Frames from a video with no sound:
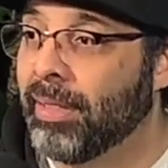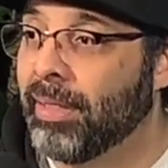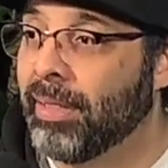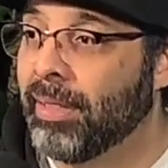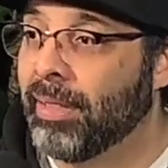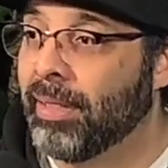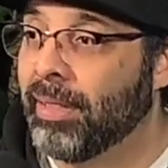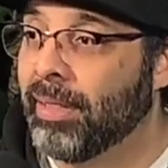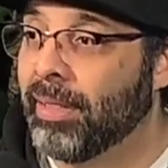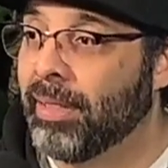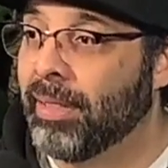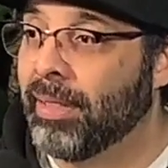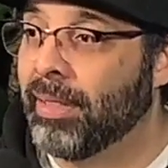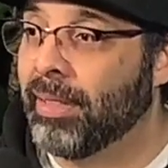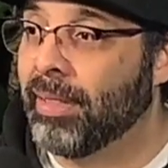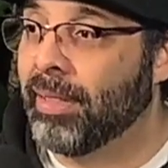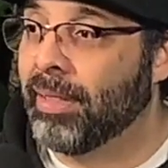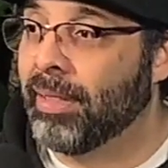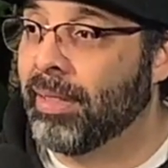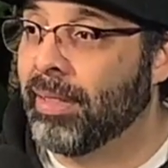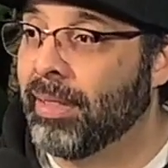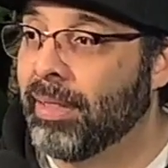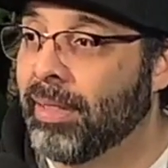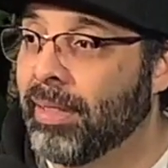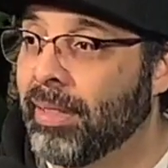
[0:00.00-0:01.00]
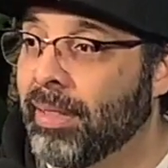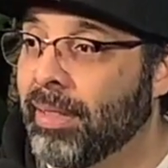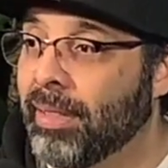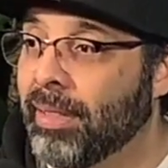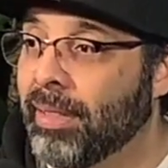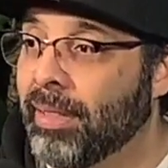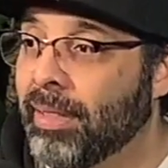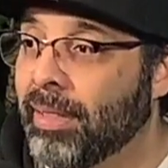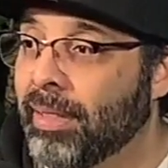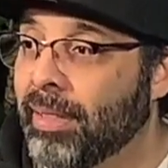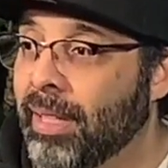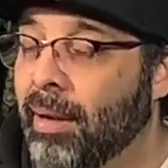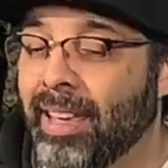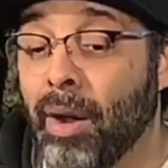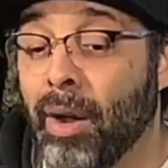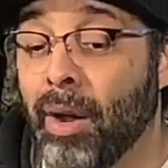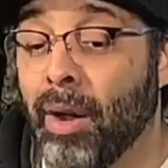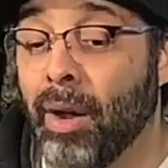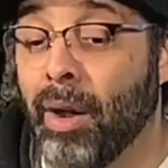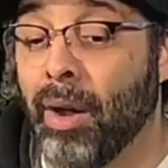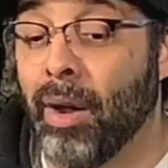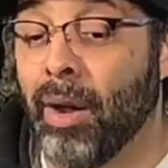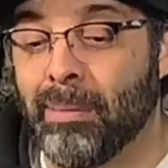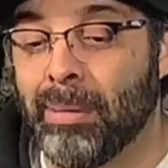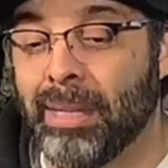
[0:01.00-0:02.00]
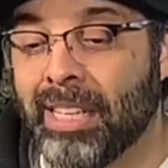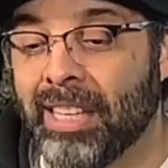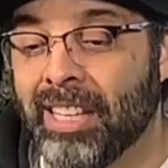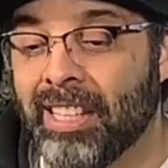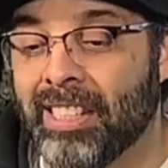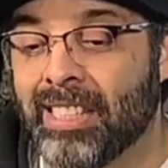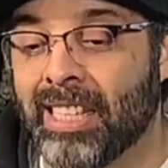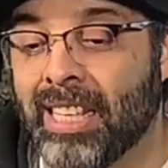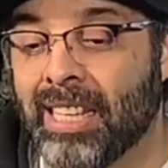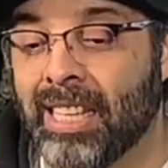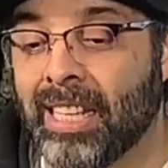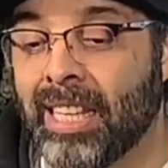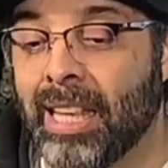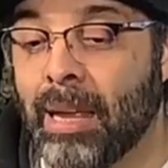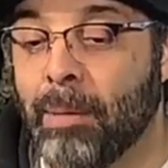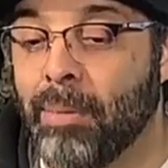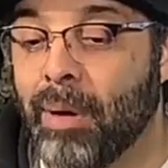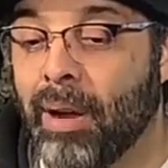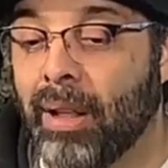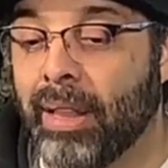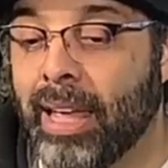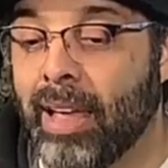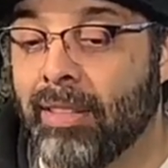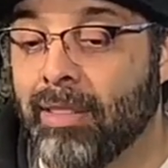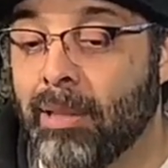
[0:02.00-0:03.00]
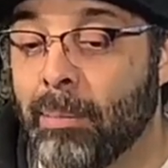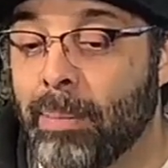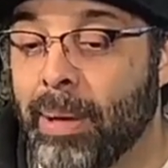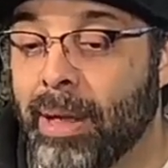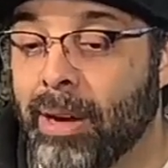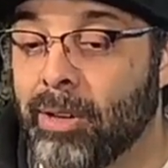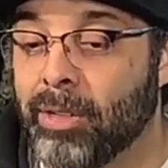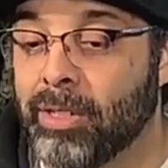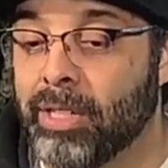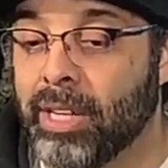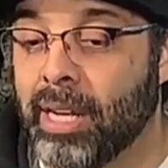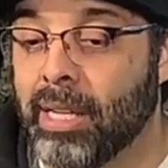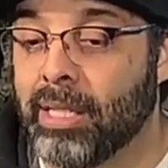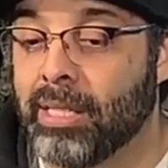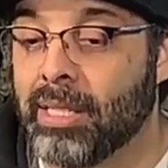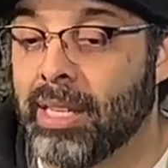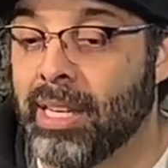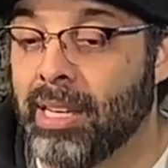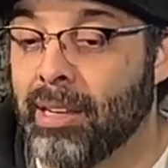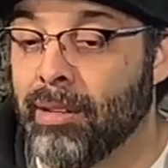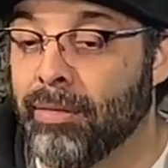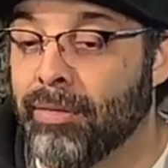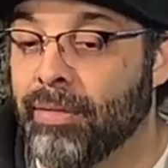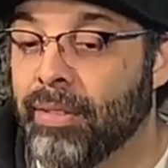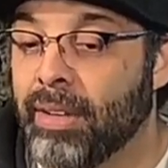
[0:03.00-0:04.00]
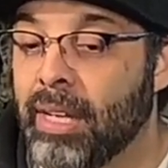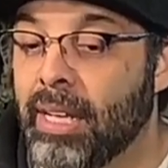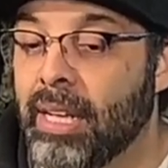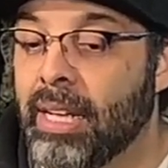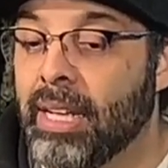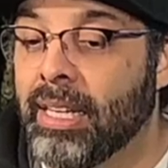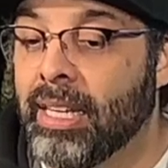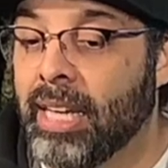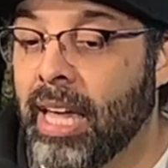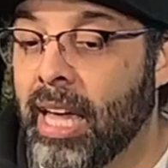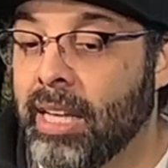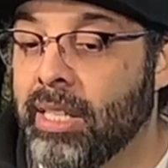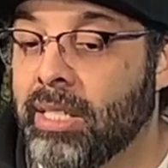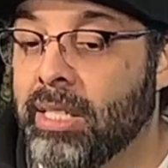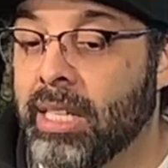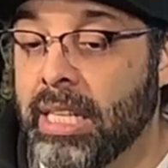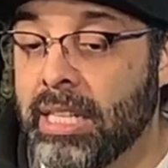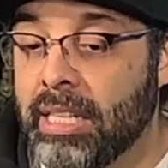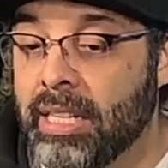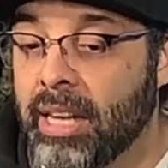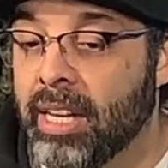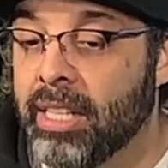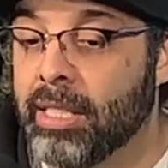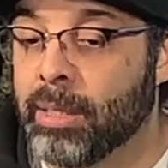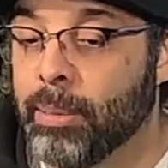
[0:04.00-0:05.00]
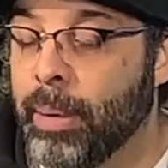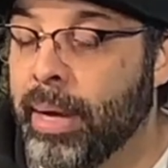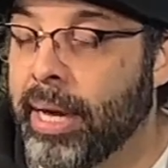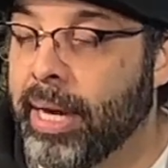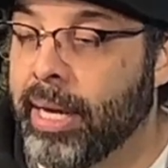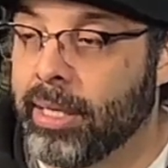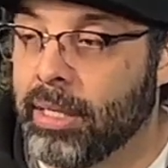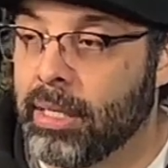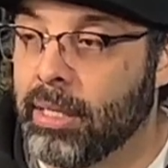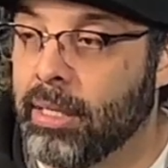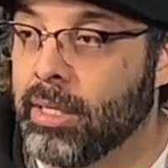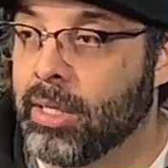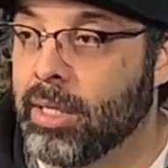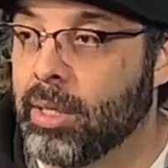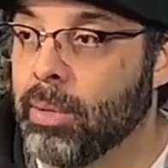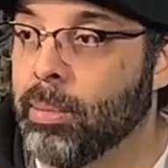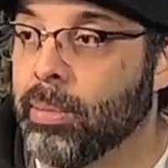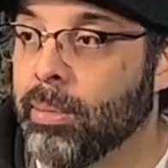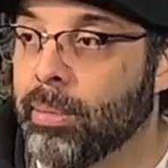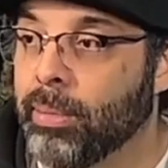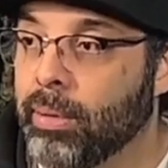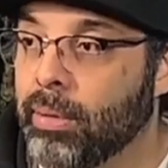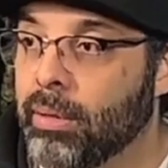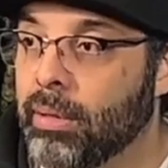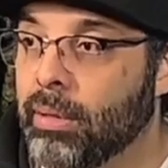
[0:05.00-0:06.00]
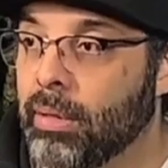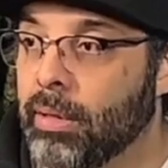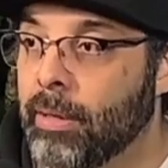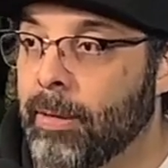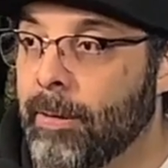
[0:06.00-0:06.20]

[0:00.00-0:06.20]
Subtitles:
And I think I want Philly because I think they probably have the better chance if KC does make it to the Super Bowl.